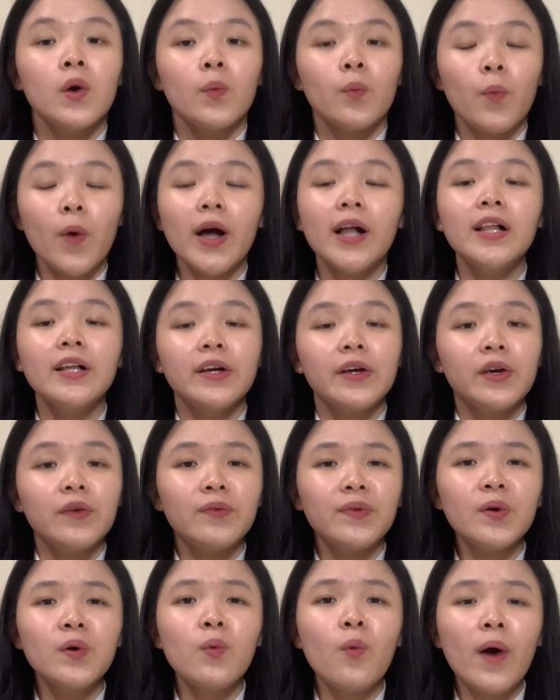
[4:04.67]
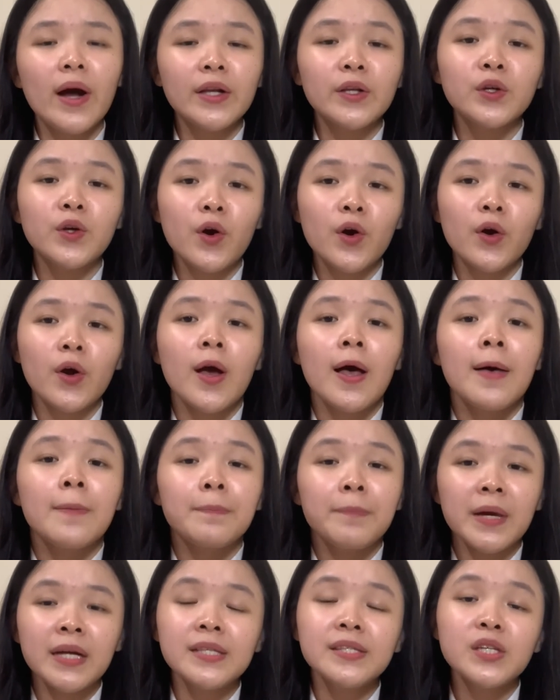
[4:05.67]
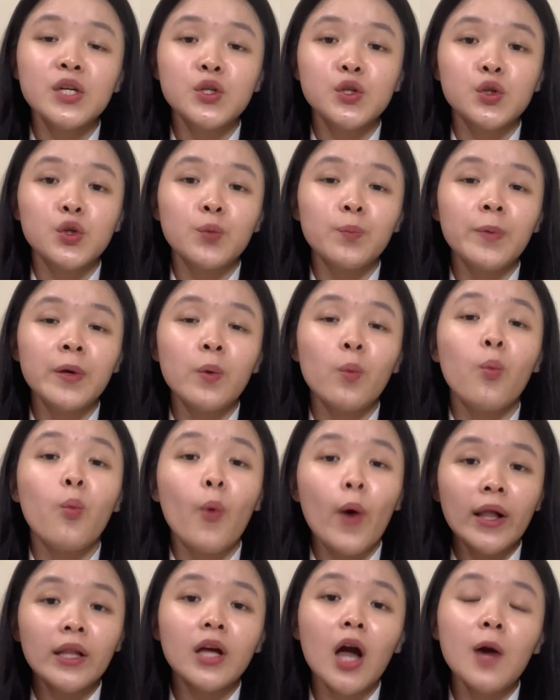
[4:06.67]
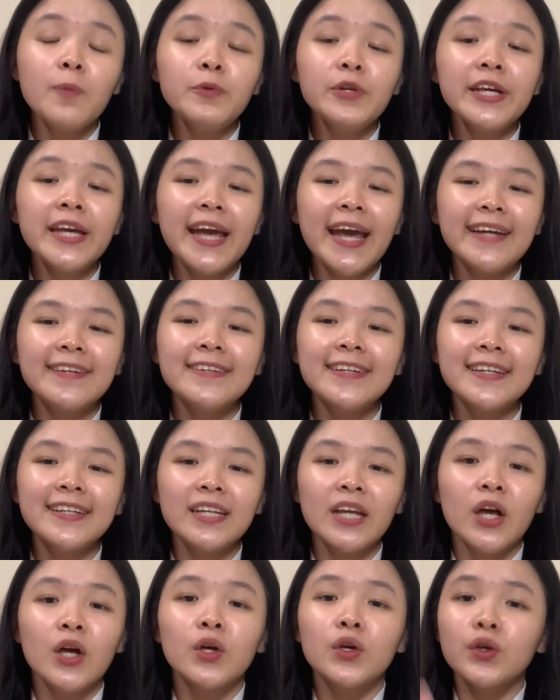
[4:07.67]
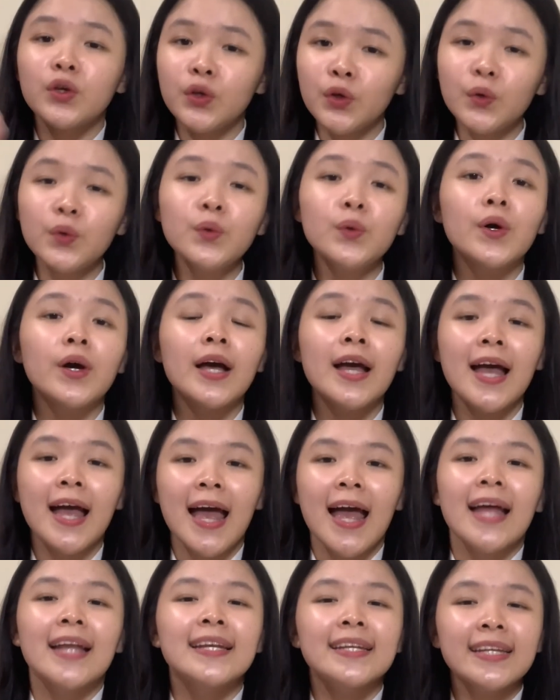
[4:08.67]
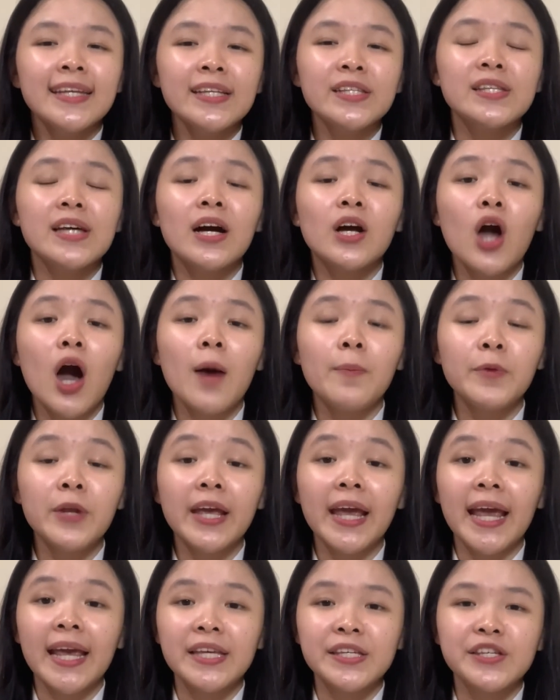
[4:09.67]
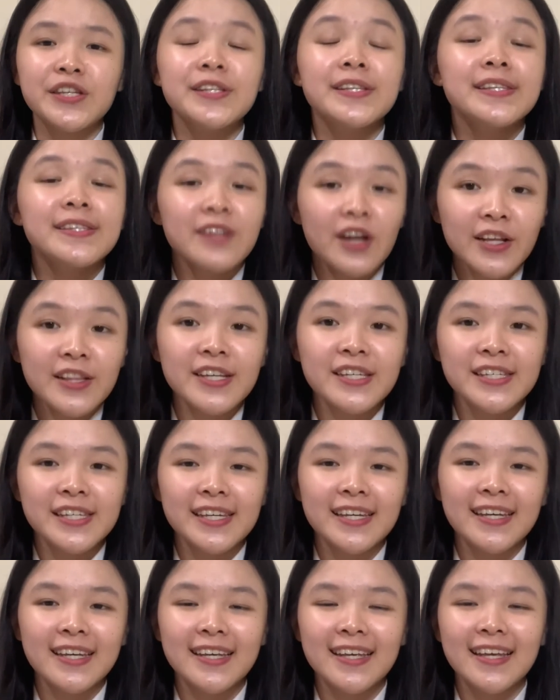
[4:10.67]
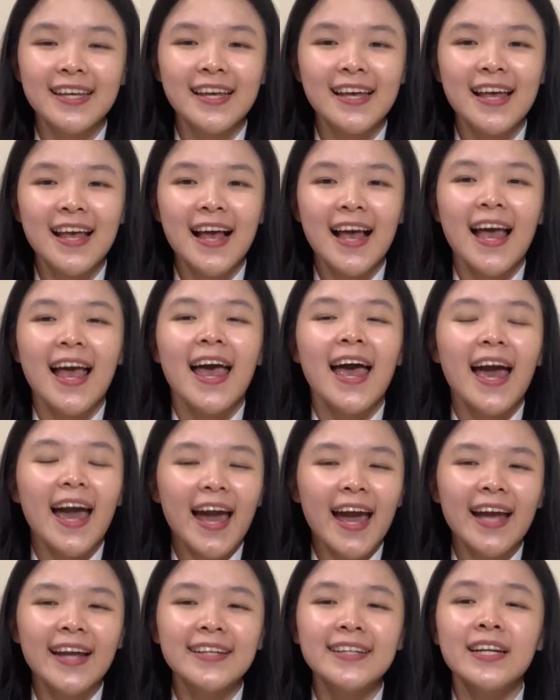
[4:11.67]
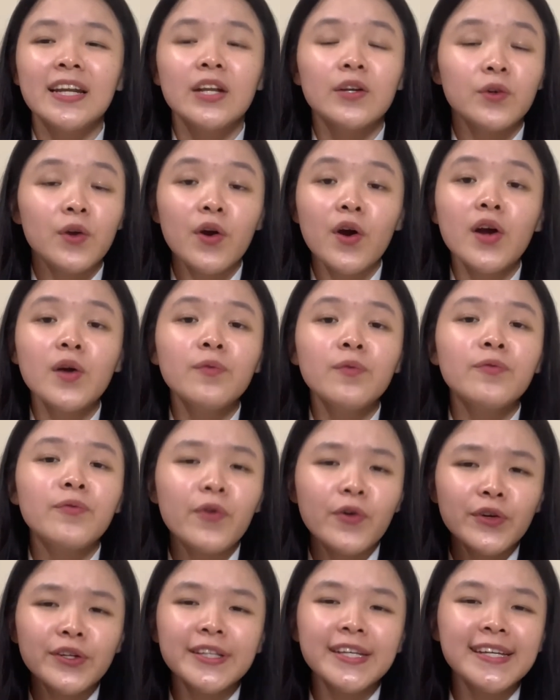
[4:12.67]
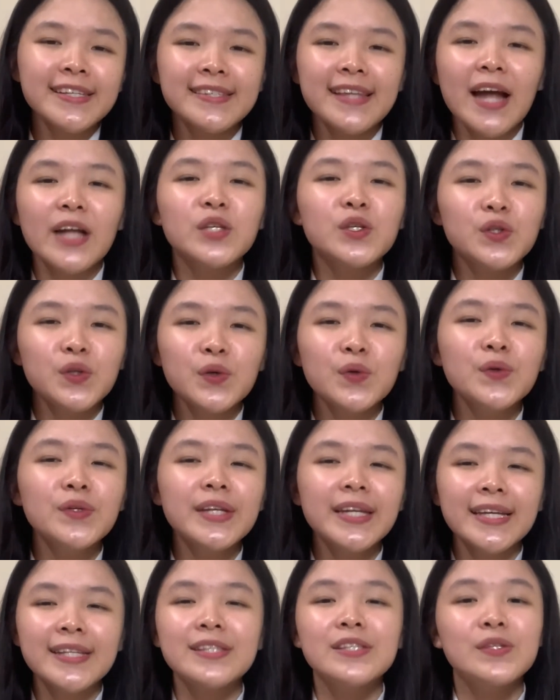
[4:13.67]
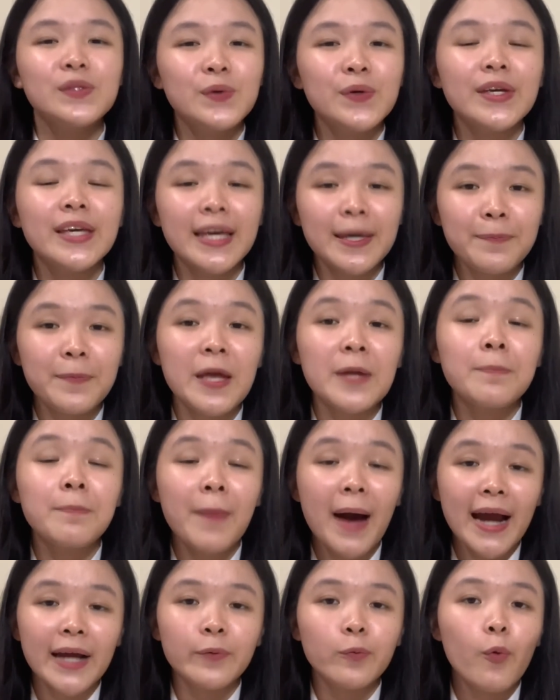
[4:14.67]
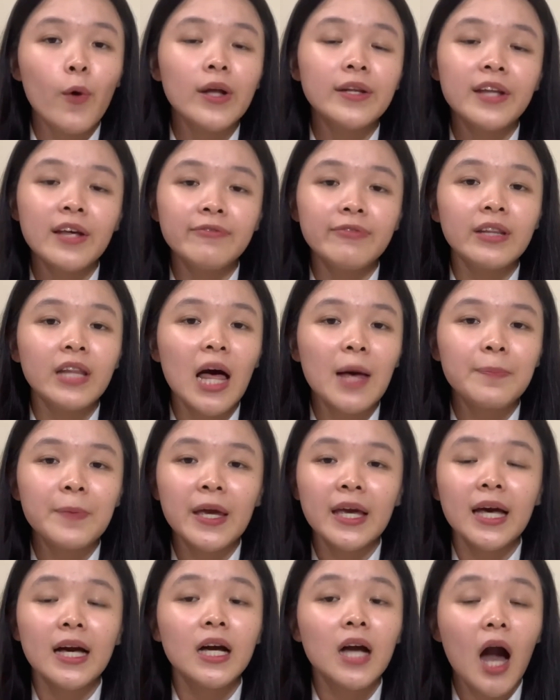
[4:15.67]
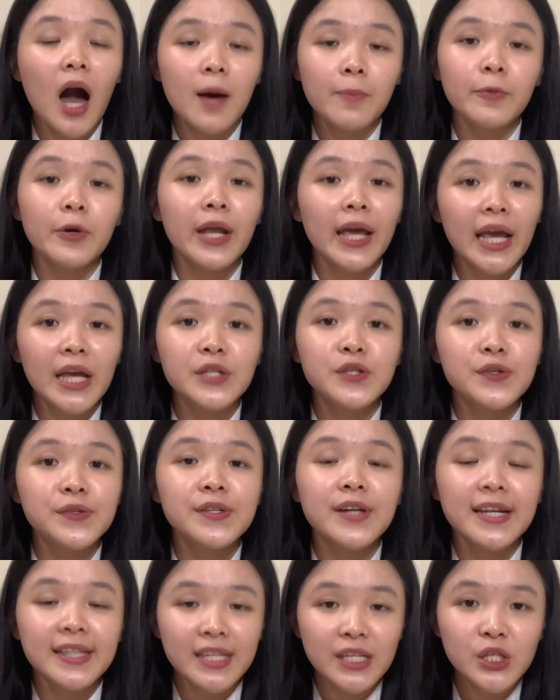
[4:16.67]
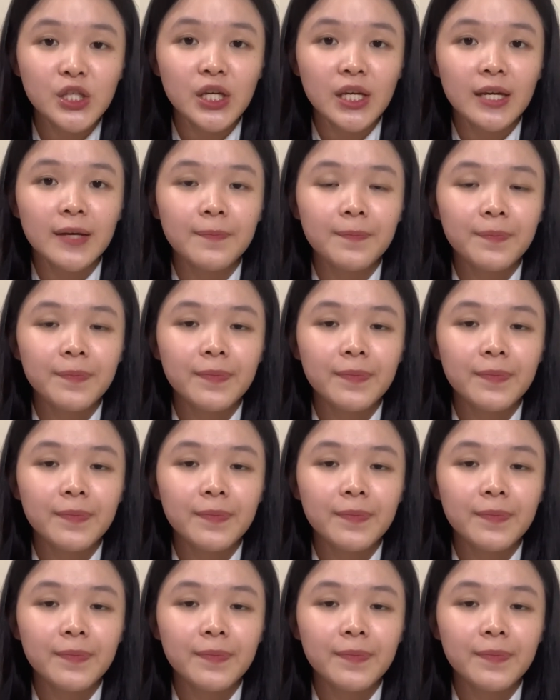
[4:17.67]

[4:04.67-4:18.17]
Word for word: Well, if you want your message to be well communicated, you need a communication strategy. And there are four things that you need to keep in mind while developing a communication strategy.